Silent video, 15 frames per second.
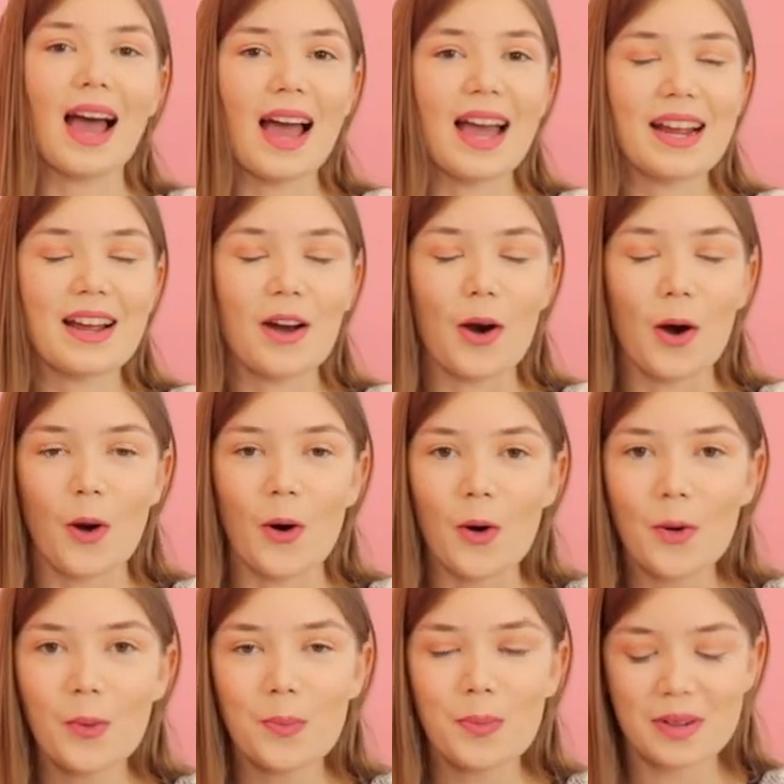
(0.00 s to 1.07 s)
I
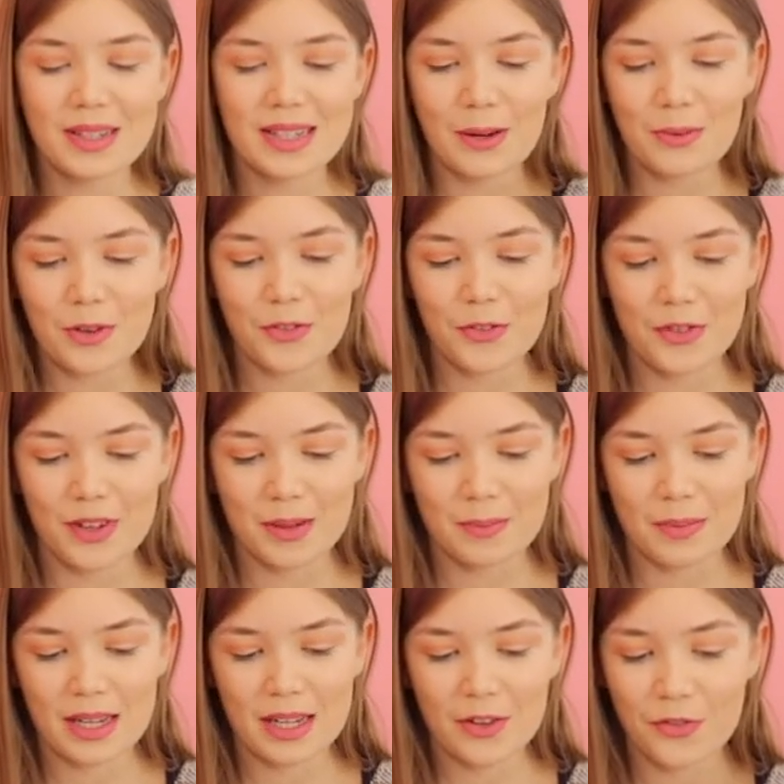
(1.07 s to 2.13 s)
hope they will fit
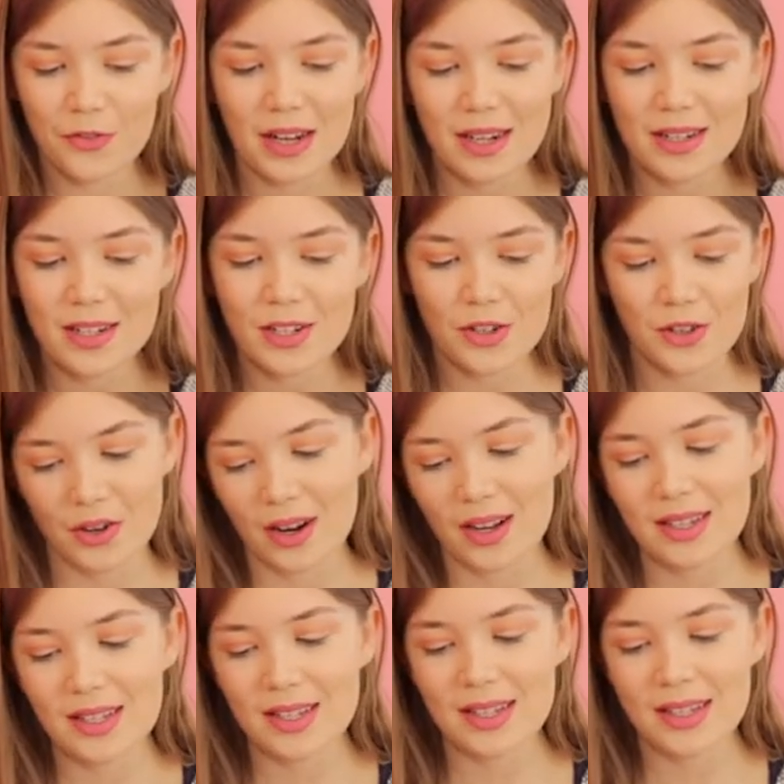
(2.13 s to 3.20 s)
me, fingers
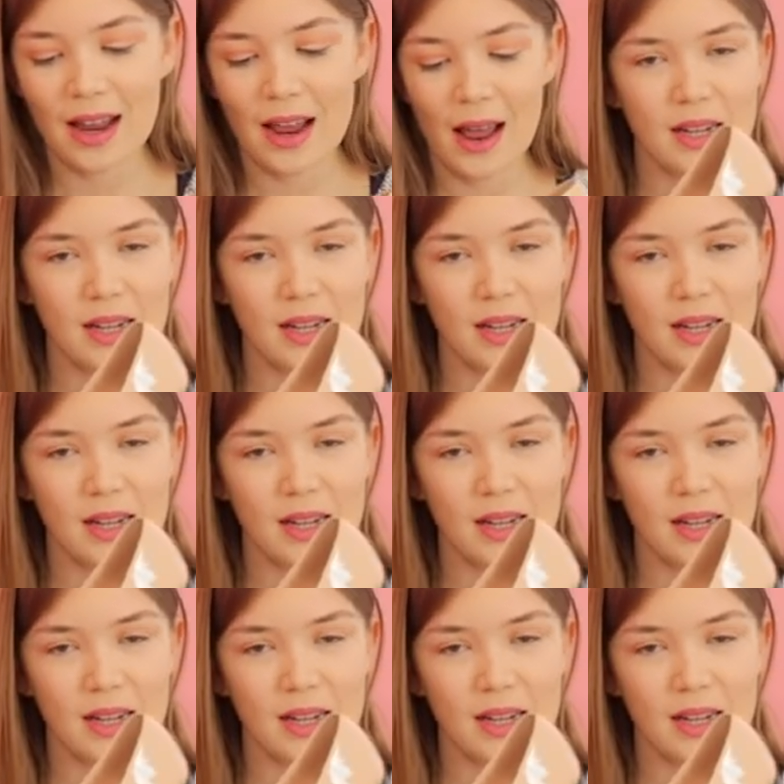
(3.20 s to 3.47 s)
crossed.